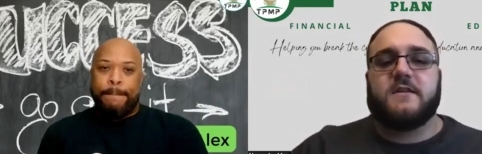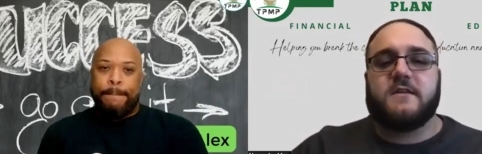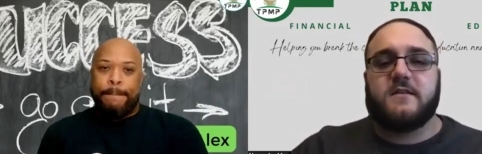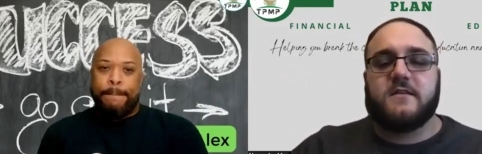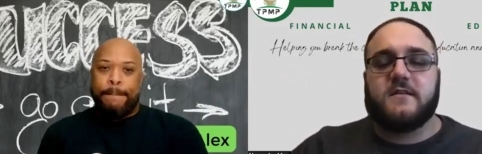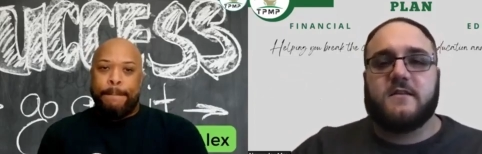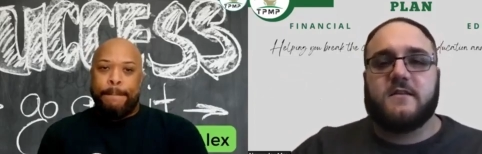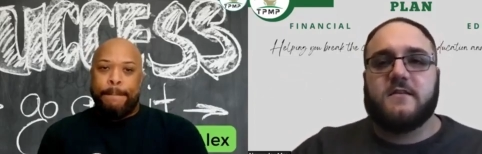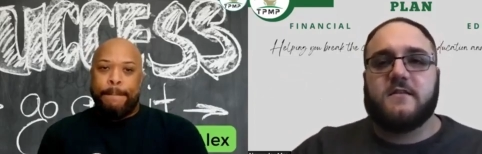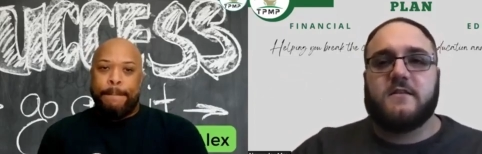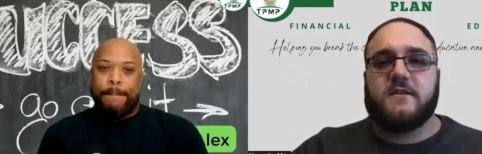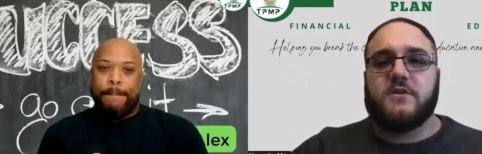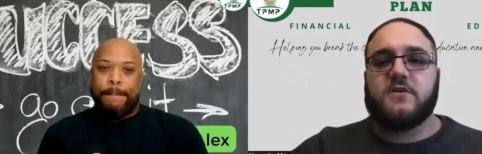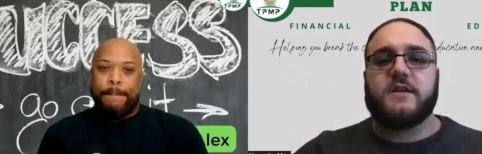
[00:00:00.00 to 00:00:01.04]
Speaker 1: it
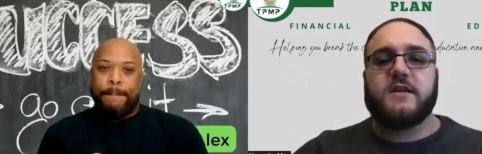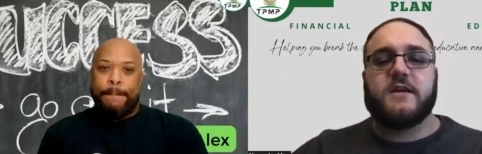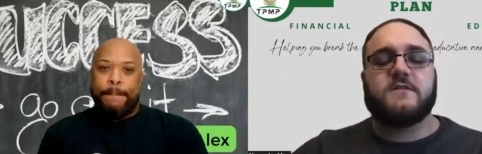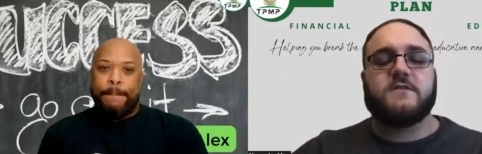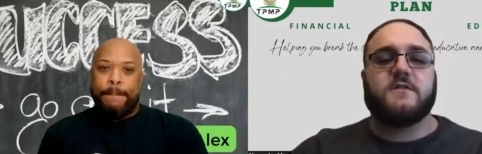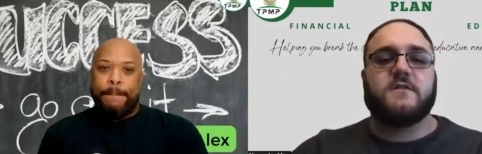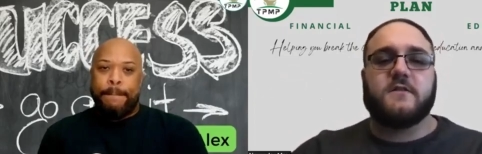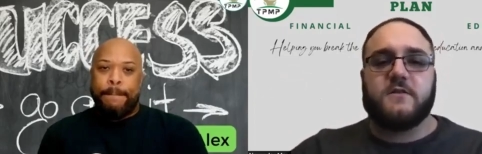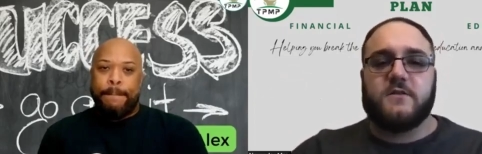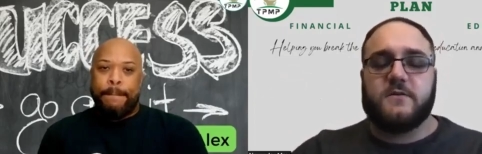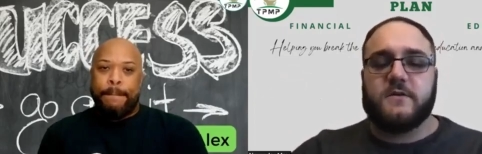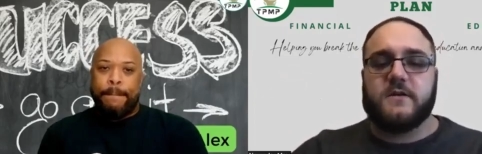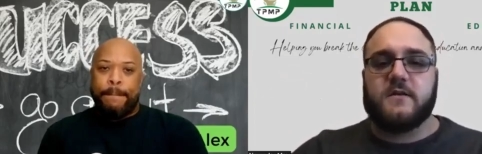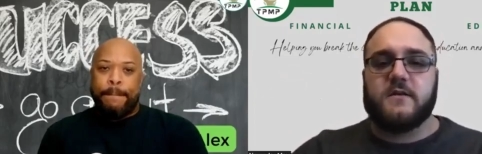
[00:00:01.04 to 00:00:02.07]
your kids aren't going to
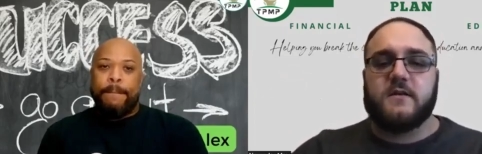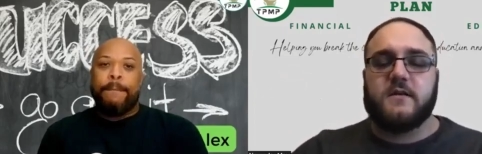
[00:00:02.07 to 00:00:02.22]
do it